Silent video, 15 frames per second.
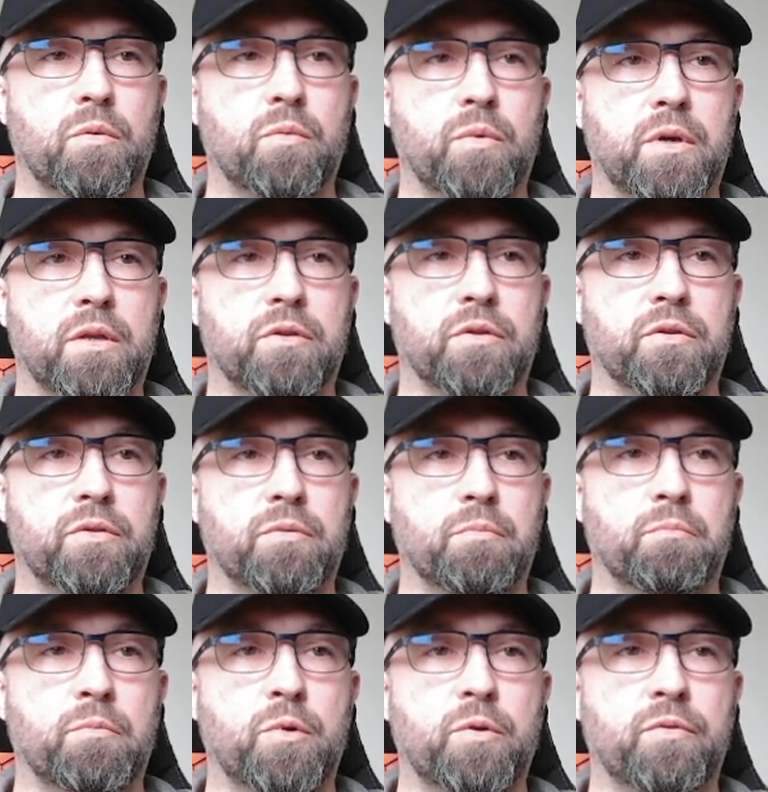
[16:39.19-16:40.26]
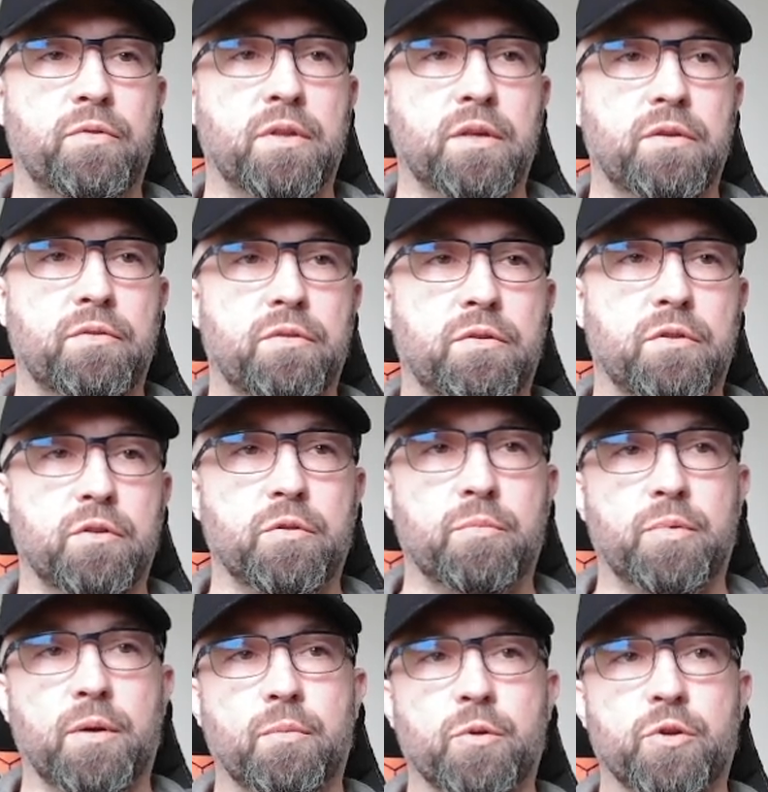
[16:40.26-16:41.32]
We can just move this to
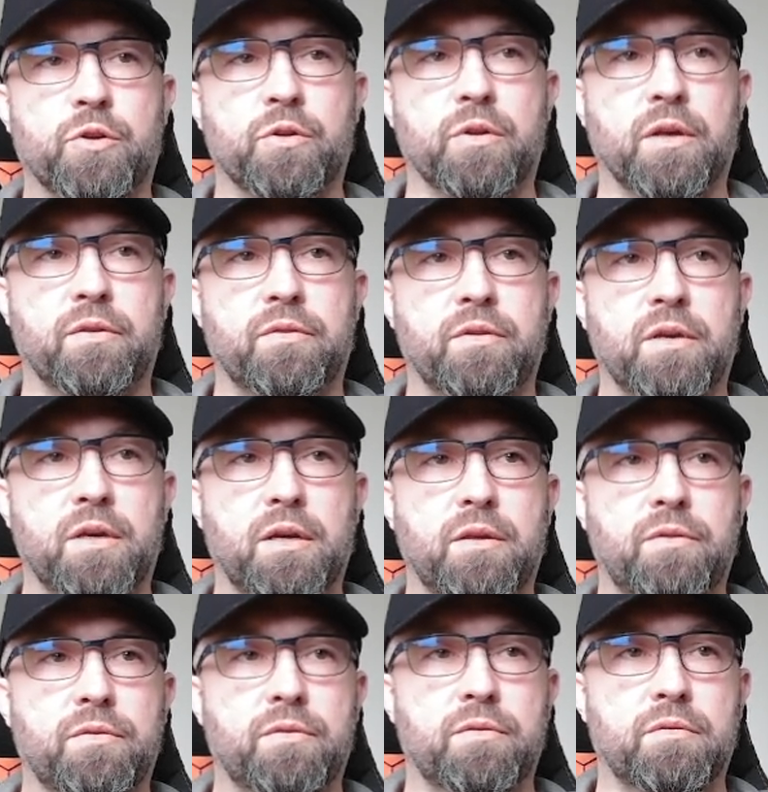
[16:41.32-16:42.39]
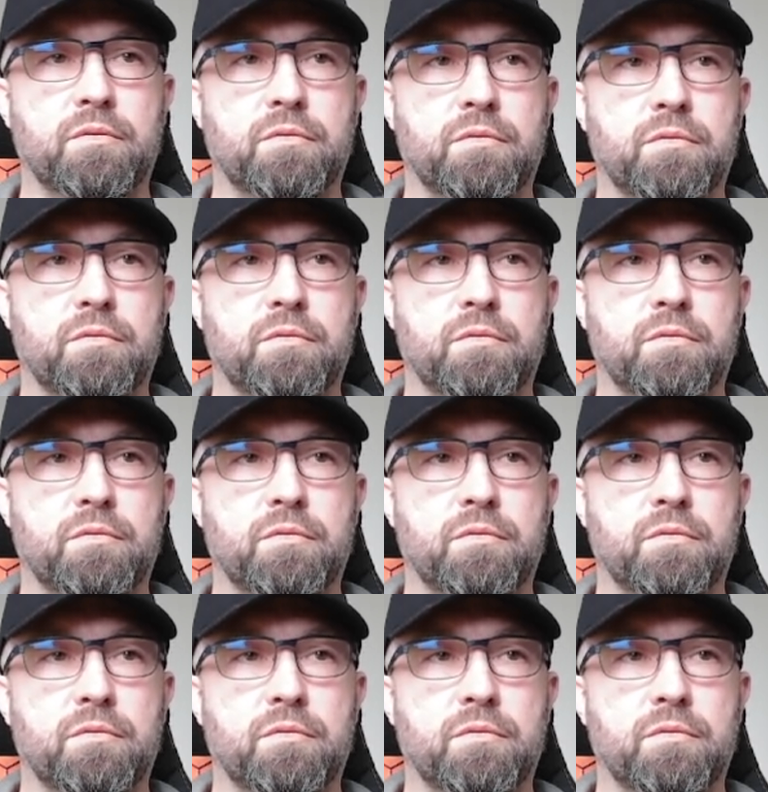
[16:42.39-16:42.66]
publisher.cs.